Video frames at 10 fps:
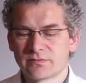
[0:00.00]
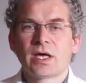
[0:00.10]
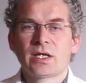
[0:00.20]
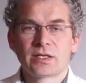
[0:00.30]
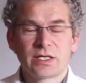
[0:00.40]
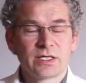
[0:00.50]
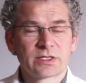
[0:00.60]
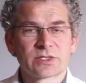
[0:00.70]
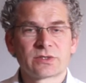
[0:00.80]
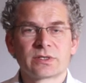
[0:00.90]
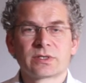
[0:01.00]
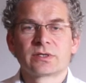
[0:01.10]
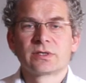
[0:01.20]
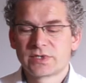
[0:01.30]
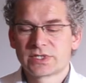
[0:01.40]
And the initial
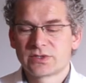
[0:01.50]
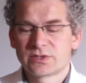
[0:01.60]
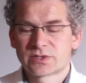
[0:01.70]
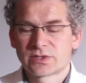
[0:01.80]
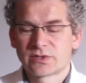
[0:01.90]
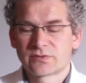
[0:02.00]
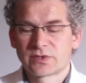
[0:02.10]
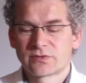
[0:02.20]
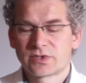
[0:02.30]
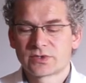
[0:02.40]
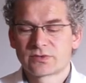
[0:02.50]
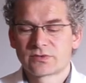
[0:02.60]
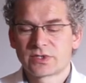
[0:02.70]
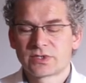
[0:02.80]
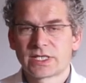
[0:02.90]
results of the
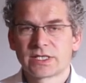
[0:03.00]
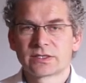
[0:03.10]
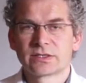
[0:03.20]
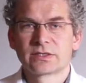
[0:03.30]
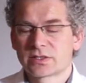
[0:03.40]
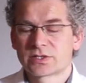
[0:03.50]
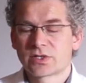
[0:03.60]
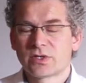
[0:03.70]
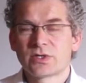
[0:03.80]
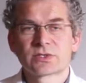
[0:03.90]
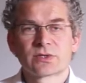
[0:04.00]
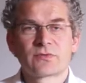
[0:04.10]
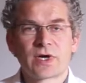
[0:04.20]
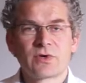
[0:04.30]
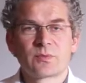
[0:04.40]
roll-to-roll line show also
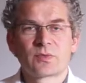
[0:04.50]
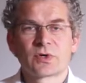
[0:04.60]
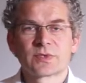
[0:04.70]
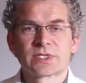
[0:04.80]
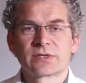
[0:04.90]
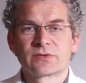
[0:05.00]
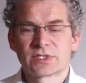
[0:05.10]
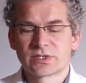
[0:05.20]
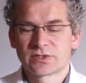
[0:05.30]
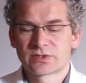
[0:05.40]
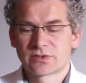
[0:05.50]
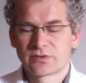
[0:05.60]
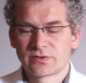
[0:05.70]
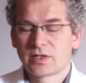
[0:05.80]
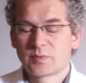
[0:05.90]
very promising results.
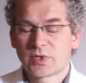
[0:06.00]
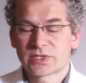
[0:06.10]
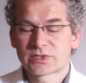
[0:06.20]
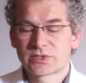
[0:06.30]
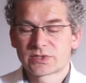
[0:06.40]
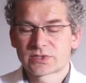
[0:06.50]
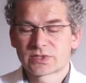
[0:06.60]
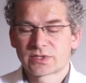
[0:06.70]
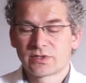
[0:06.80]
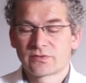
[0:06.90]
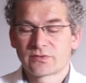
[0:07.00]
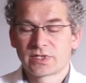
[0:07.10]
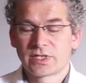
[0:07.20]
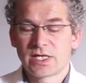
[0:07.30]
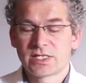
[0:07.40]
The particles of
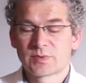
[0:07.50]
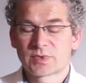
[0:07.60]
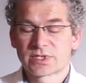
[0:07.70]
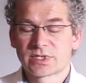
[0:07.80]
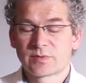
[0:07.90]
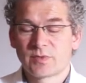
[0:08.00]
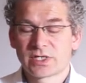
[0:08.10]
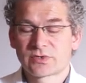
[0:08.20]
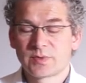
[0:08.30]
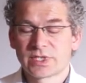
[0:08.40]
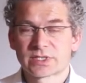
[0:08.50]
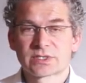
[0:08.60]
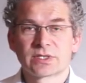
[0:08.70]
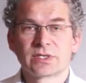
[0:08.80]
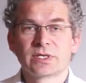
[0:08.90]
80%
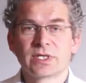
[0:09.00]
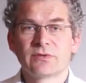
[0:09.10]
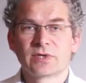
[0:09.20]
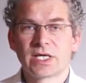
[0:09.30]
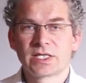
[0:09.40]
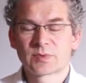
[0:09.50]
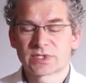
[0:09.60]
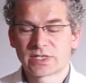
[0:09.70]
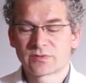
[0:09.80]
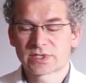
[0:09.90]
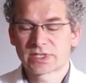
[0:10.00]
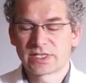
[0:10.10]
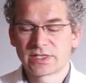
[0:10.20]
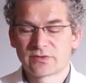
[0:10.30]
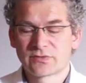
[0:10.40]
micrometers, even 80% was
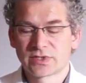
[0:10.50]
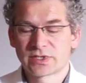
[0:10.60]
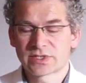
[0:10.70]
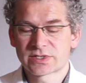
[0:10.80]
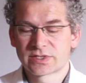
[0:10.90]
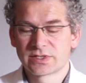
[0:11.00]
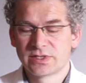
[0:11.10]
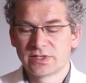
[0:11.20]
cleaned for dust.